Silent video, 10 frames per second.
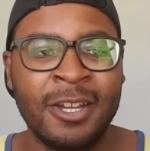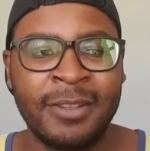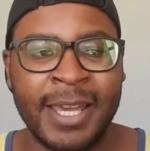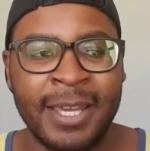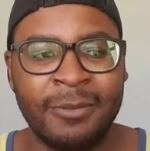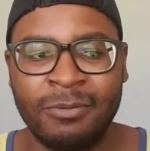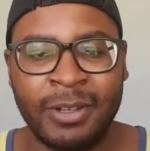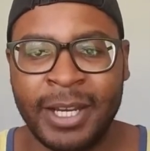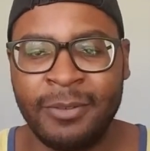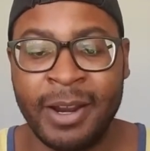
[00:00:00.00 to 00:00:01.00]
like
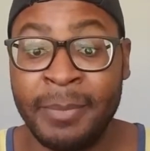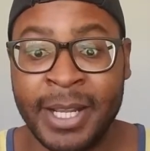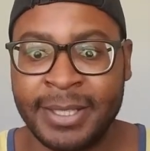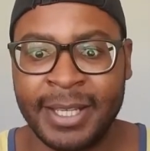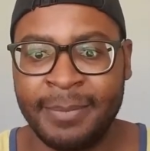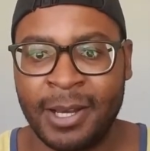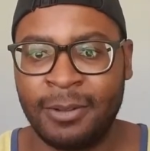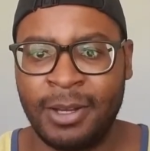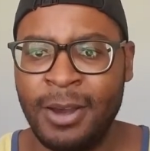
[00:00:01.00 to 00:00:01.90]
kind of reminiscing about, oh,